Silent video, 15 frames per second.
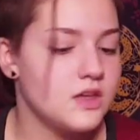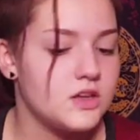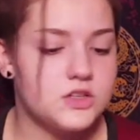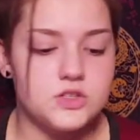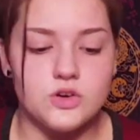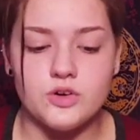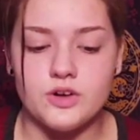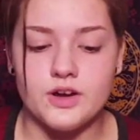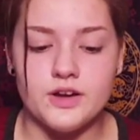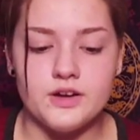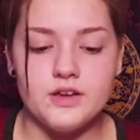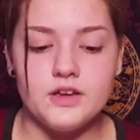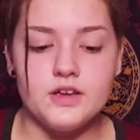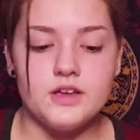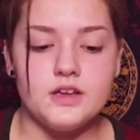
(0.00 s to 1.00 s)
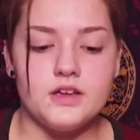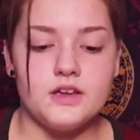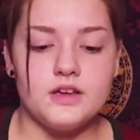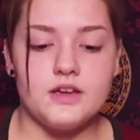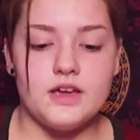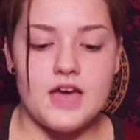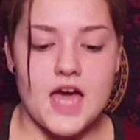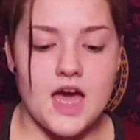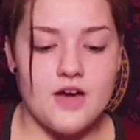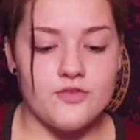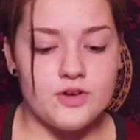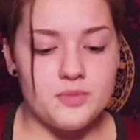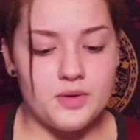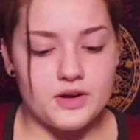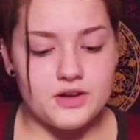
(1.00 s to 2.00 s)
so good.
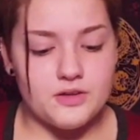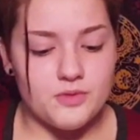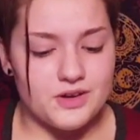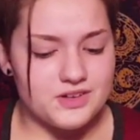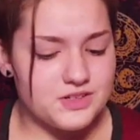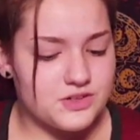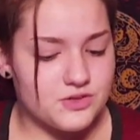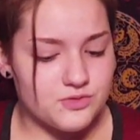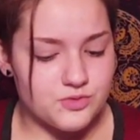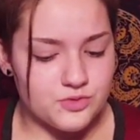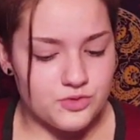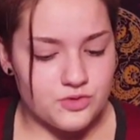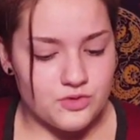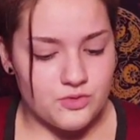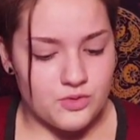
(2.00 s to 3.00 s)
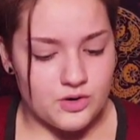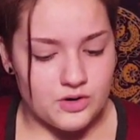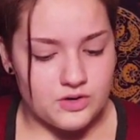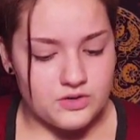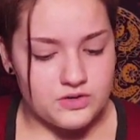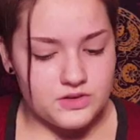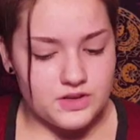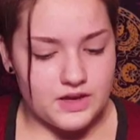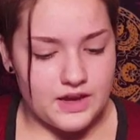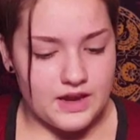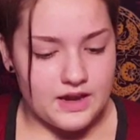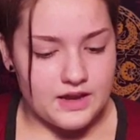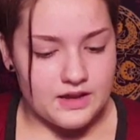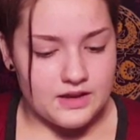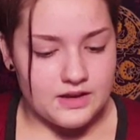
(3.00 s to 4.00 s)
Everybody Wants to Rule the World
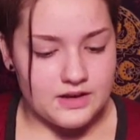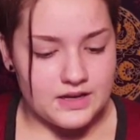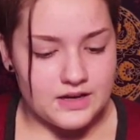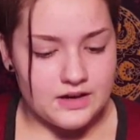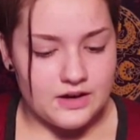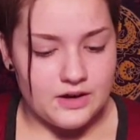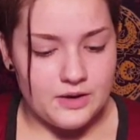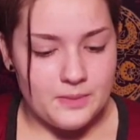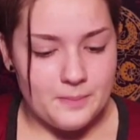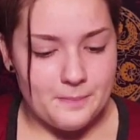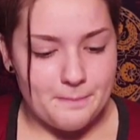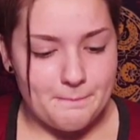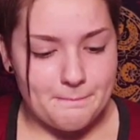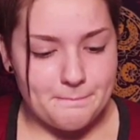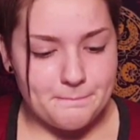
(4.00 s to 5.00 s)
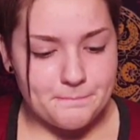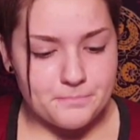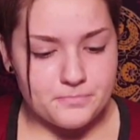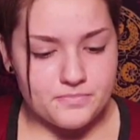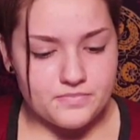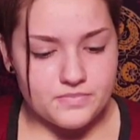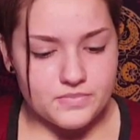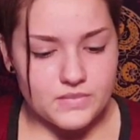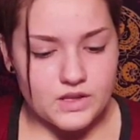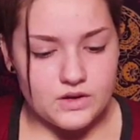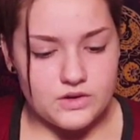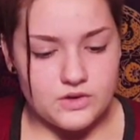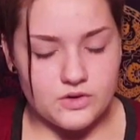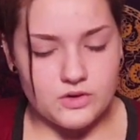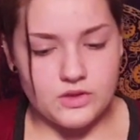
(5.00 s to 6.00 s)
and
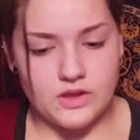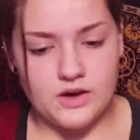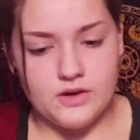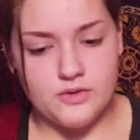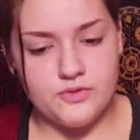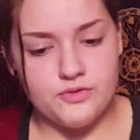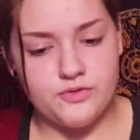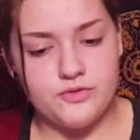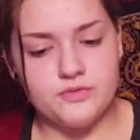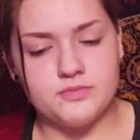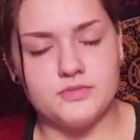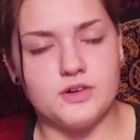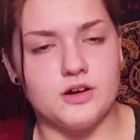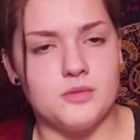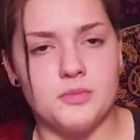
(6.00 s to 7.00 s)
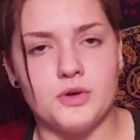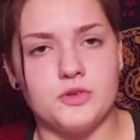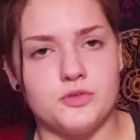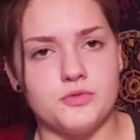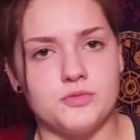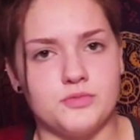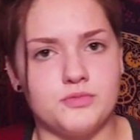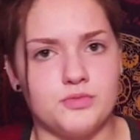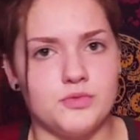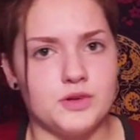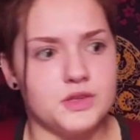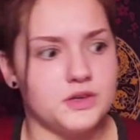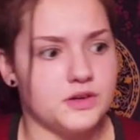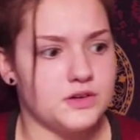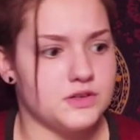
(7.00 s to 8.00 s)
Your Love are both
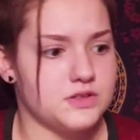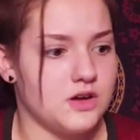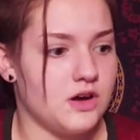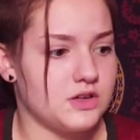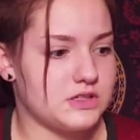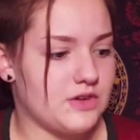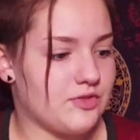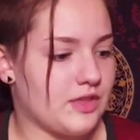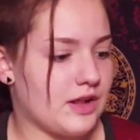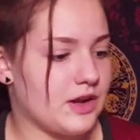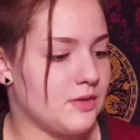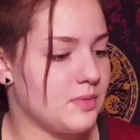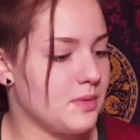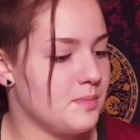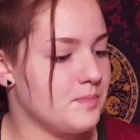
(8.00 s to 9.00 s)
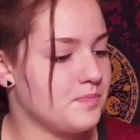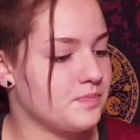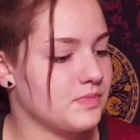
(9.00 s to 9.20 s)
really good songs off of that album.